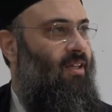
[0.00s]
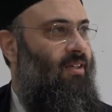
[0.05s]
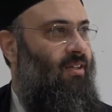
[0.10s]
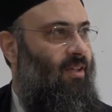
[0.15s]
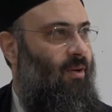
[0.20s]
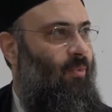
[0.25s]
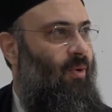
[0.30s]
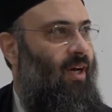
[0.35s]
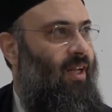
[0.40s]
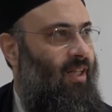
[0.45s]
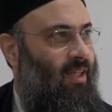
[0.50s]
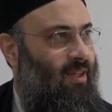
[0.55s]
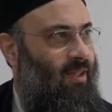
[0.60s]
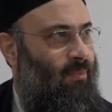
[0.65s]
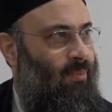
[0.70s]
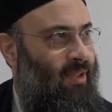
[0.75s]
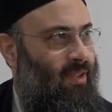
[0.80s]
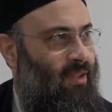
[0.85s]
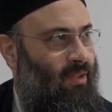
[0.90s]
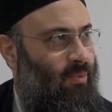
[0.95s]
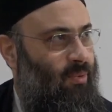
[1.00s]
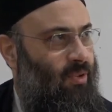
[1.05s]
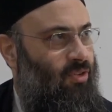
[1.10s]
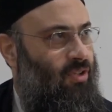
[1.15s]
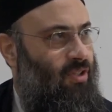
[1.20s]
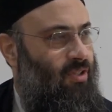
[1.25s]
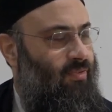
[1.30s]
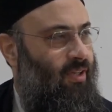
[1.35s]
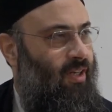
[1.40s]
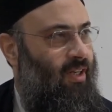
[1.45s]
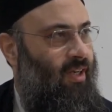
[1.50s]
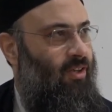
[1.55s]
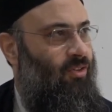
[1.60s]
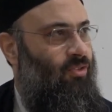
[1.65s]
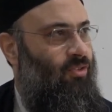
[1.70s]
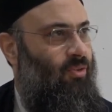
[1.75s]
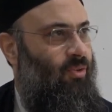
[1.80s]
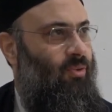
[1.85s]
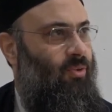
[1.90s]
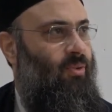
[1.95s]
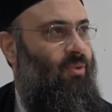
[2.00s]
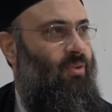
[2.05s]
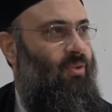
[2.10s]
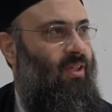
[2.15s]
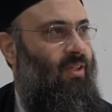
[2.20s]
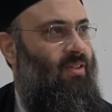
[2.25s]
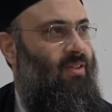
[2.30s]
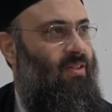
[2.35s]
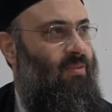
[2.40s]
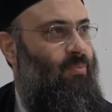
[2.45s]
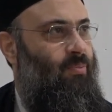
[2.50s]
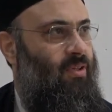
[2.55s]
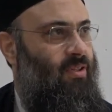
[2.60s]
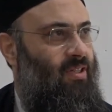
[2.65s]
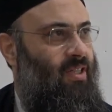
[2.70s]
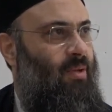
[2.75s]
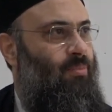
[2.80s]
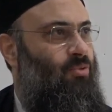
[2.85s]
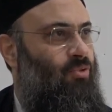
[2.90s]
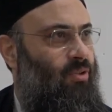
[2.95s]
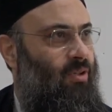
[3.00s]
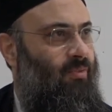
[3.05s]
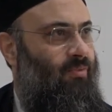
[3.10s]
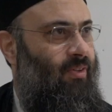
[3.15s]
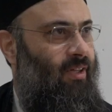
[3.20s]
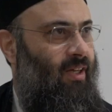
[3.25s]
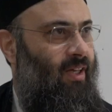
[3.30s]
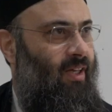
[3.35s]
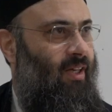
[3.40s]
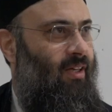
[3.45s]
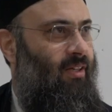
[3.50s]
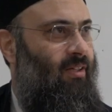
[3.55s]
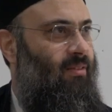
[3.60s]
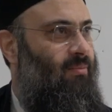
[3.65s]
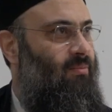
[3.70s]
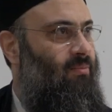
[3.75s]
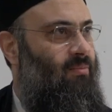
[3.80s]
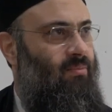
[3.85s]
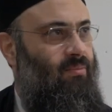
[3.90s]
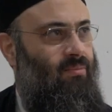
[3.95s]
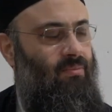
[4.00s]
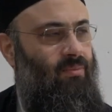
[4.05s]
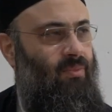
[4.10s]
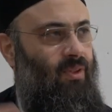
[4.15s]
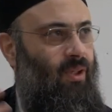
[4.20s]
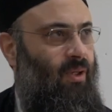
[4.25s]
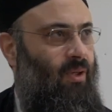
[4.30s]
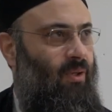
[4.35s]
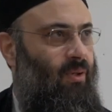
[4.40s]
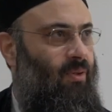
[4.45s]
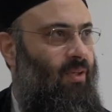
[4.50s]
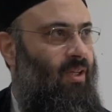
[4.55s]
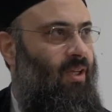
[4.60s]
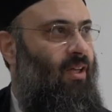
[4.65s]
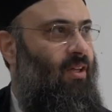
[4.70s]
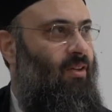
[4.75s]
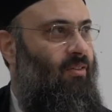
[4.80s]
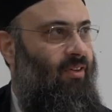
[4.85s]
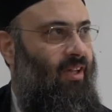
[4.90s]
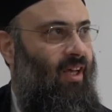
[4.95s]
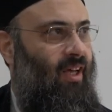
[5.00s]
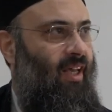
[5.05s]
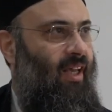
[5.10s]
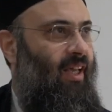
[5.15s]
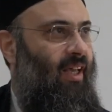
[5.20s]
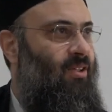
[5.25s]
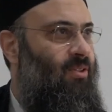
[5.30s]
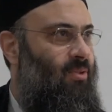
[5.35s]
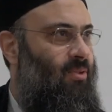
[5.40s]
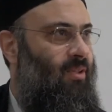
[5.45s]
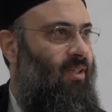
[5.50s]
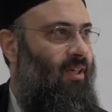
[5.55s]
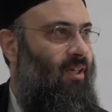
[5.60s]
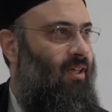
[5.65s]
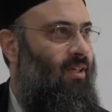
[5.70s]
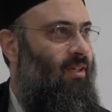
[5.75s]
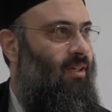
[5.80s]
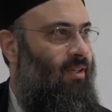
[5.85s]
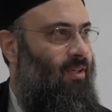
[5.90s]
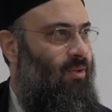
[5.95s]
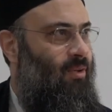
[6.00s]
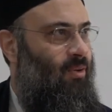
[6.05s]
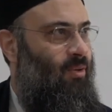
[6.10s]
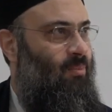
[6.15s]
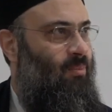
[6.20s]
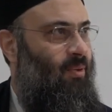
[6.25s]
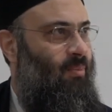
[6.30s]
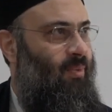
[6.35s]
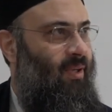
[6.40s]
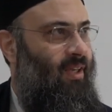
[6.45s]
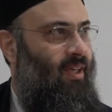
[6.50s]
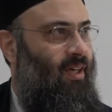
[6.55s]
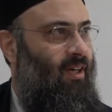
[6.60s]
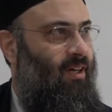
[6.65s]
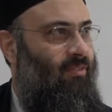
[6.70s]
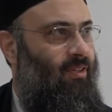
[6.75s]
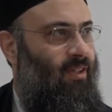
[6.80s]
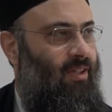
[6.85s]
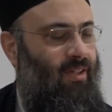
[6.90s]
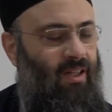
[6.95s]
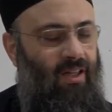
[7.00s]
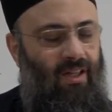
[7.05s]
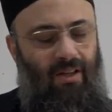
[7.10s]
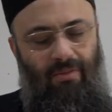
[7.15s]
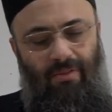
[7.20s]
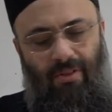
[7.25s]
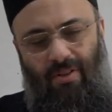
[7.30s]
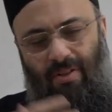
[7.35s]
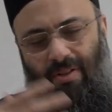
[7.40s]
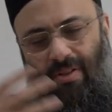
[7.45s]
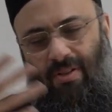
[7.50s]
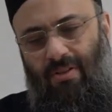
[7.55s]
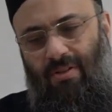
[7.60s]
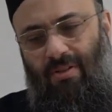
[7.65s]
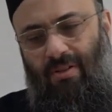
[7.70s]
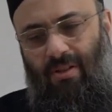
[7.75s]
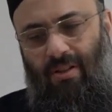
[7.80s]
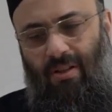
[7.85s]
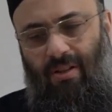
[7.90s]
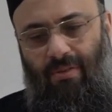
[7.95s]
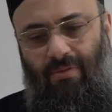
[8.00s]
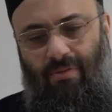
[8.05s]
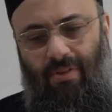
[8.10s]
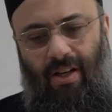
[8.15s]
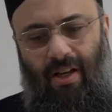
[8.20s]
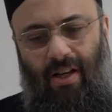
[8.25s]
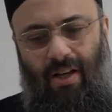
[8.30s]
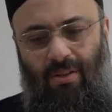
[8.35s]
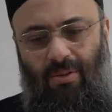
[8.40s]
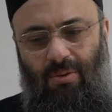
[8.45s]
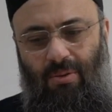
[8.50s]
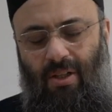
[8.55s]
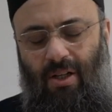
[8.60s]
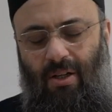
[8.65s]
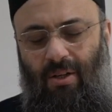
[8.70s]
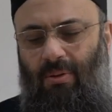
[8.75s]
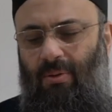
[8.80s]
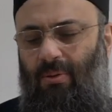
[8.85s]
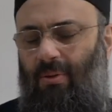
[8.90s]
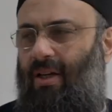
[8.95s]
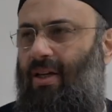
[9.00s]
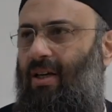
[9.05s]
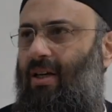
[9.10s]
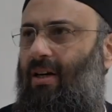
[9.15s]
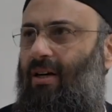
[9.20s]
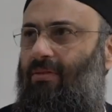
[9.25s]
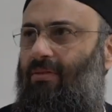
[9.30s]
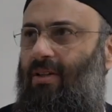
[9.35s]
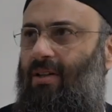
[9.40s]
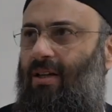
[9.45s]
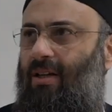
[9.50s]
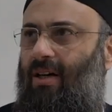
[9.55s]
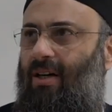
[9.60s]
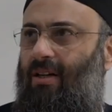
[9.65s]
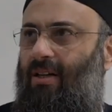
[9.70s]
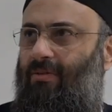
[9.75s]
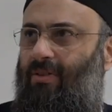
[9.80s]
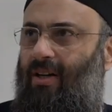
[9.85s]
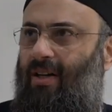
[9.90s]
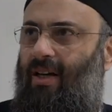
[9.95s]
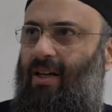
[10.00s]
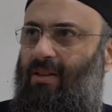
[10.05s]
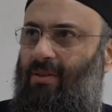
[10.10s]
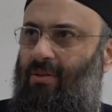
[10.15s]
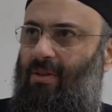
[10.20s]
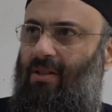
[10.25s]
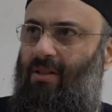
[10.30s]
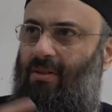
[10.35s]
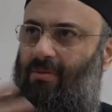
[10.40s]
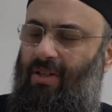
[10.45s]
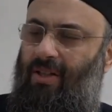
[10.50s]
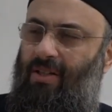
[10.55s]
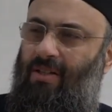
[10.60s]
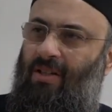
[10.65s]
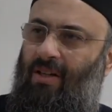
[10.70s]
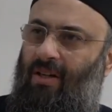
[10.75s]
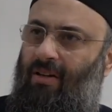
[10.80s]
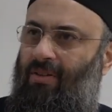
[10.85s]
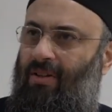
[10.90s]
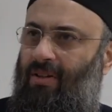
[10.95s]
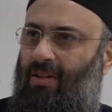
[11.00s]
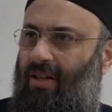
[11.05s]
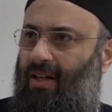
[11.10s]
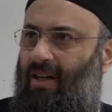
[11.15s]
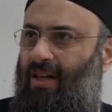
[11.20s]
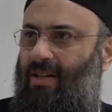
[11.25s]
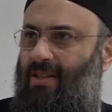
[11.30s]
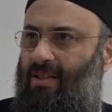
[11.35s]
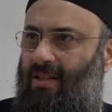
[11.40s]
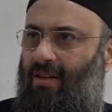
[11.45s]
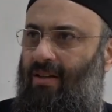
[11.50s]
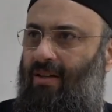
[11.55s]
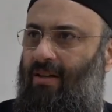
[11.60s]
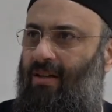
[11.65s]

The one in the middle, which is fana al-shuhud, that's perceptual fana, fana into the rububiyyah of Allah, versus the fana into the uluhiyyah of Allah, fana into the divinity of Allah, is the